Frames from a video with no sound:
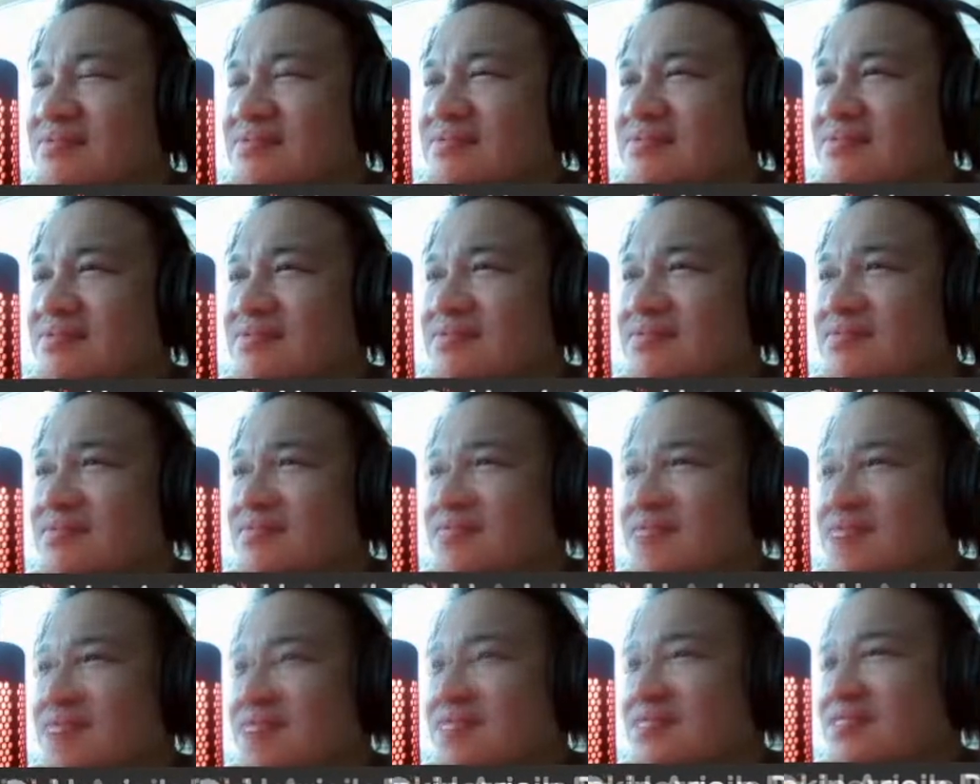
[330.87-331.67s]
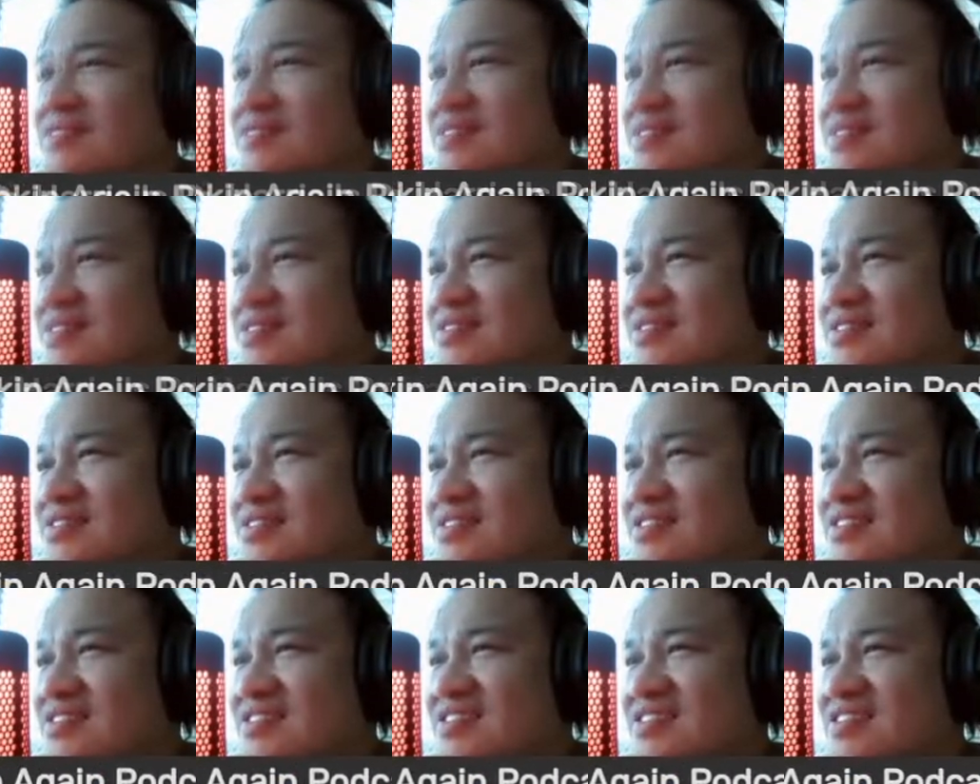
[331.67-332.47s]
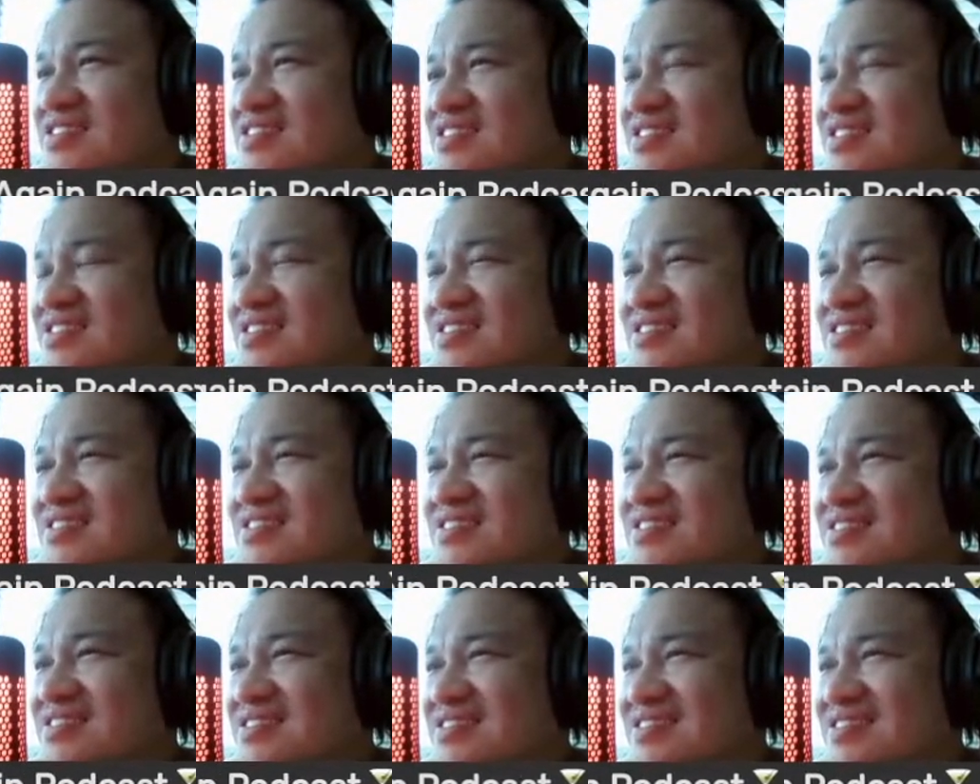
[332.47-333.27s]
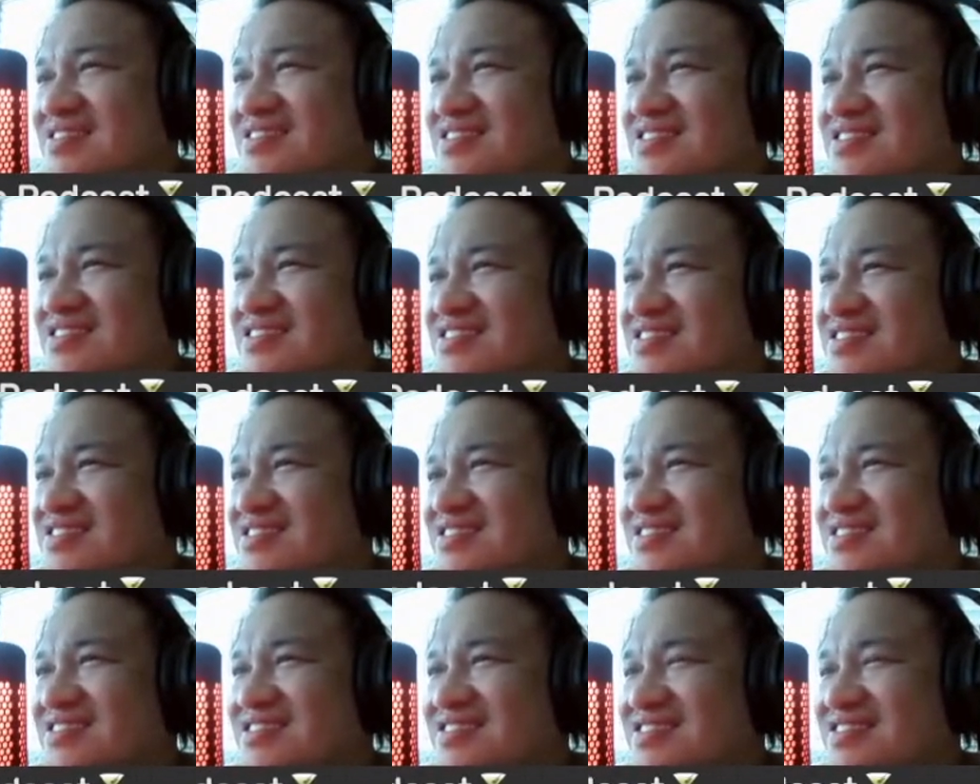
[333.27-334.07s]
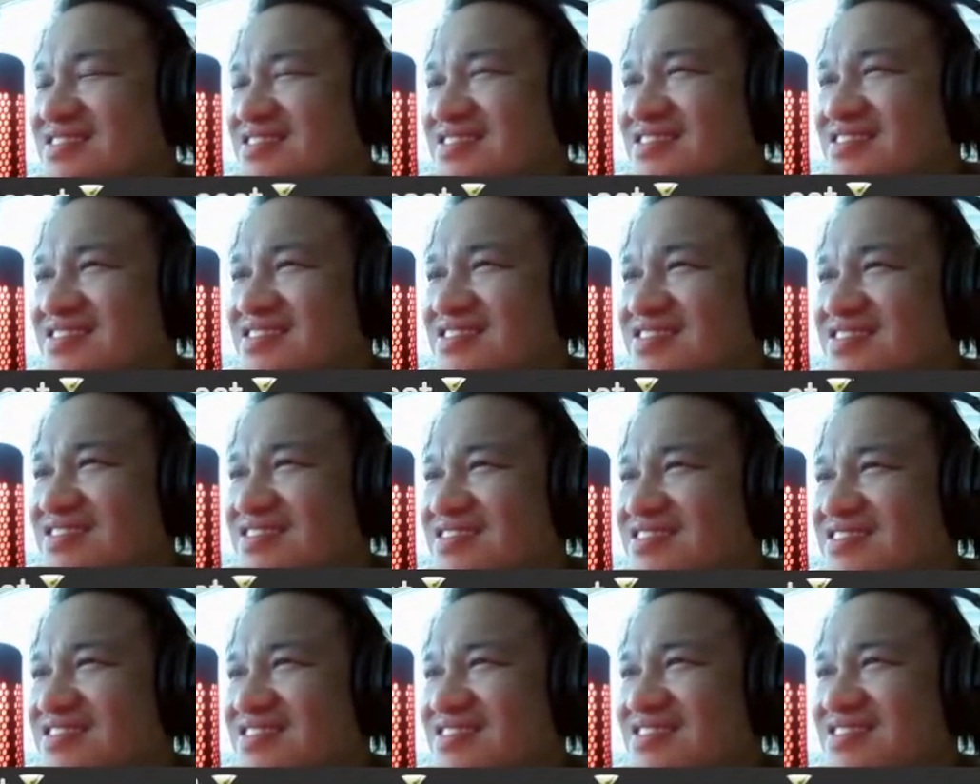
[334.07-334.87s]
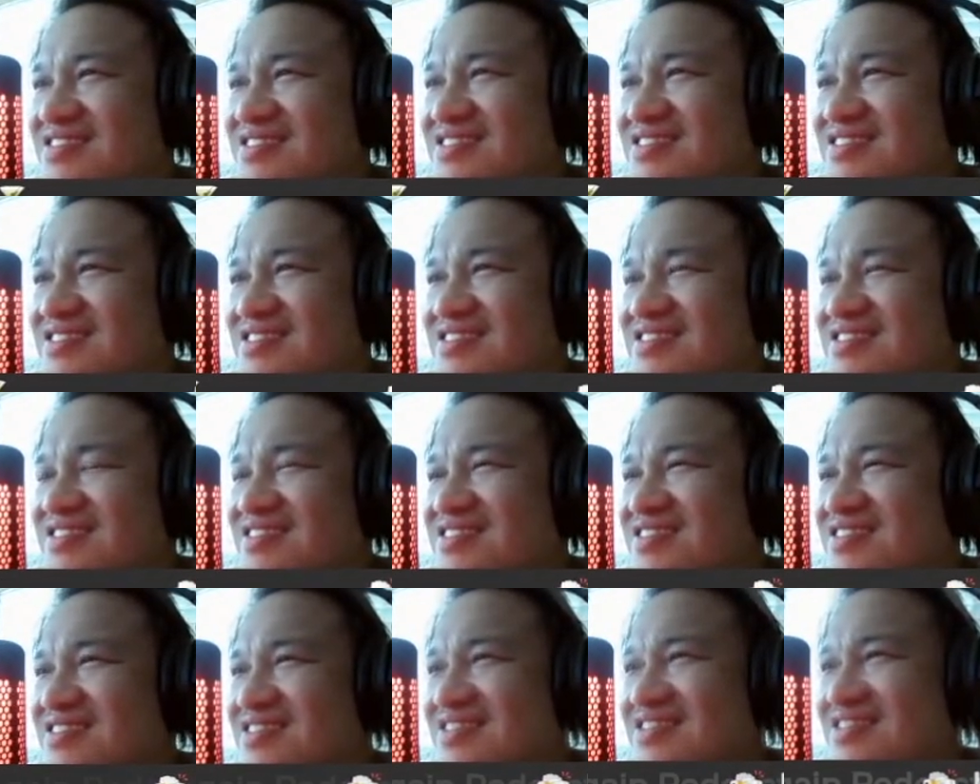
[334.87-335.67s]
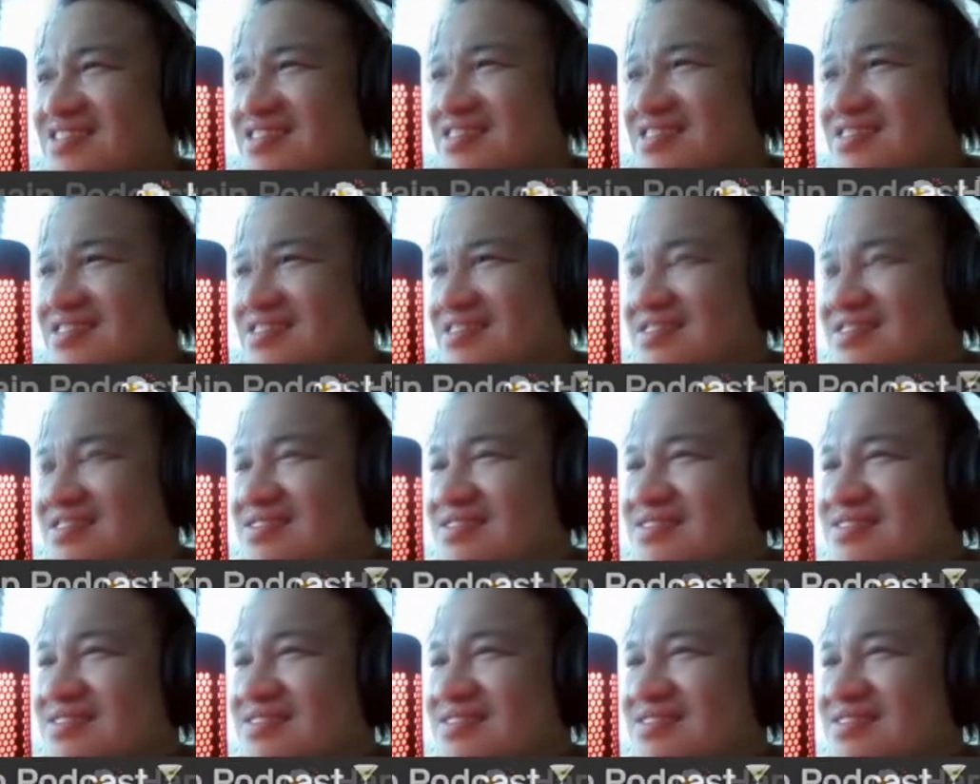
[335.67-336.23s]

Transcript: The person shown says nothing.